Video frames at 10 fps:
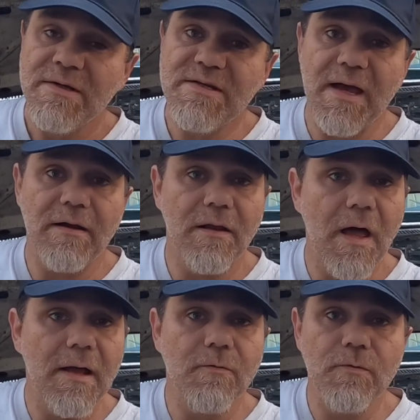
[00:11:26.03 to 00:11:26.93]
He's got a
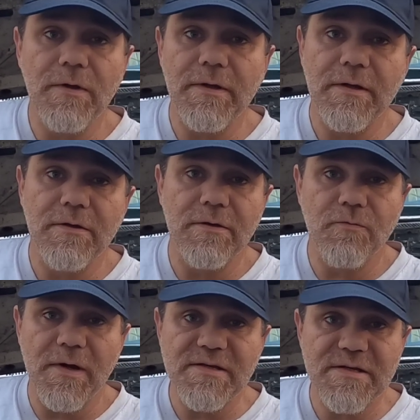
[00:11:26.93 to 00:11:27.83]
lot of really
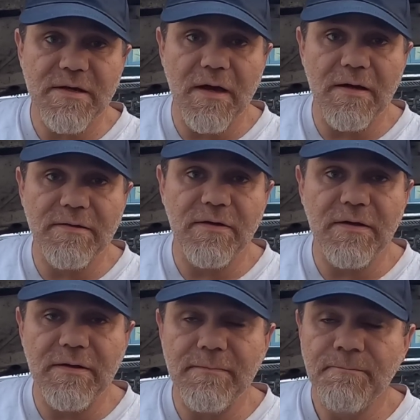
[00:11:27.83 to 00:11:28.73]
good racing
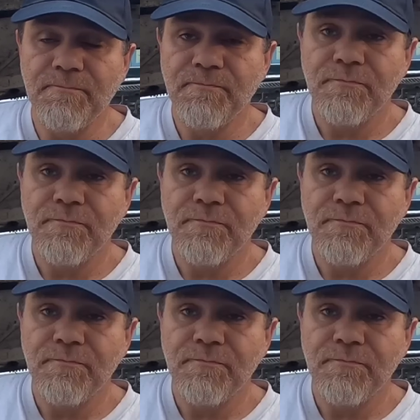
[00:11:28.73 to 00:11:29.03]
content.